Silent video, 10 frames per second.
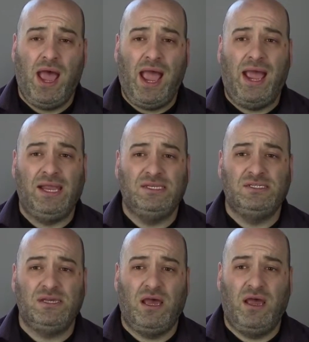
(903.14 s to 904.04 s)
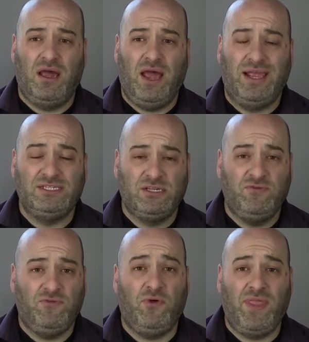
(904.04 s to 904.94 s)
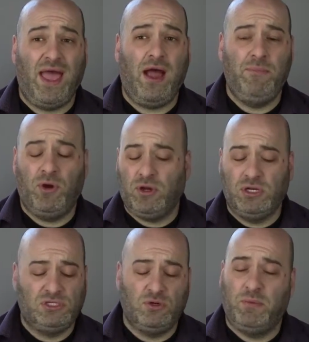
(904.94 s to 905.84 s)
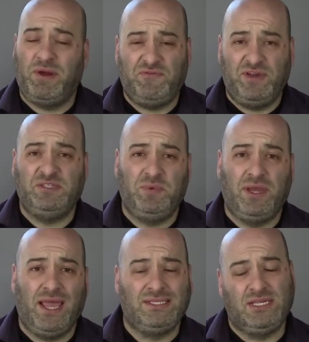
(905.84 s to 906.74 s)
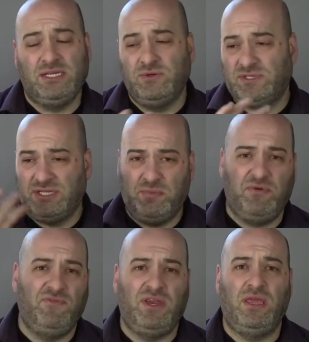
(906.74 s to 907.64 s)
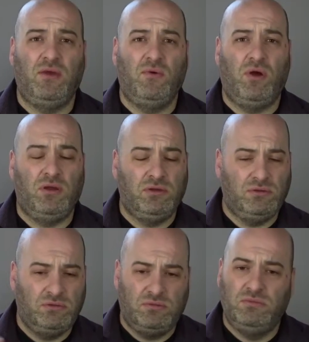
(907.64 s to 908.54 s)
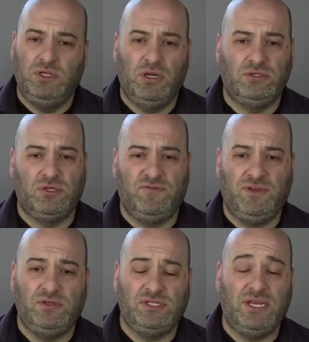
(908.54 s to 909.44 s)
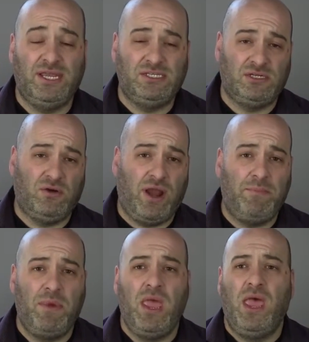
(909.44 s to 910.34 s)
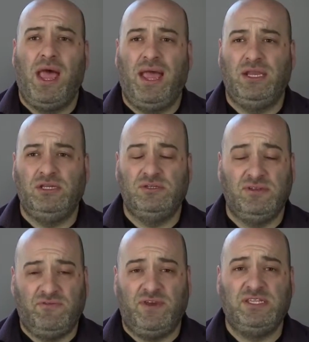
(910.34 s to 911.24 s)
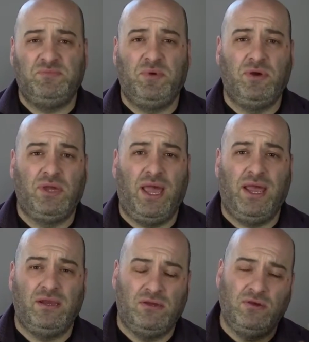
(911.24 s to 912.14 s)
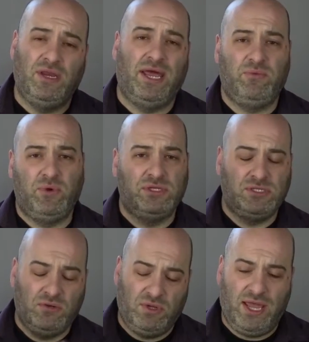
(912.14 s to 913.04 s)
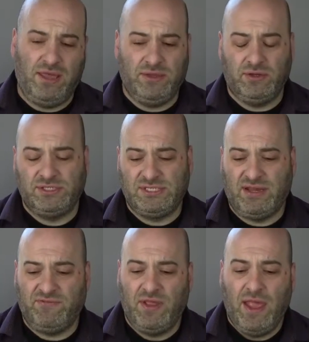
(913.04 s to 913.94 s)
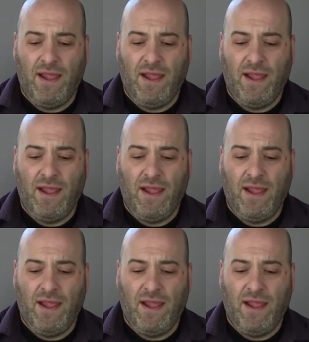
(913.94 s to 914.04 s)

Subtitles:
And so for that, I'm not going to talk about Facebook ads. I do a separate video on, sort of using Instagram and using Facebook and Google AdWords and all that other good stuff.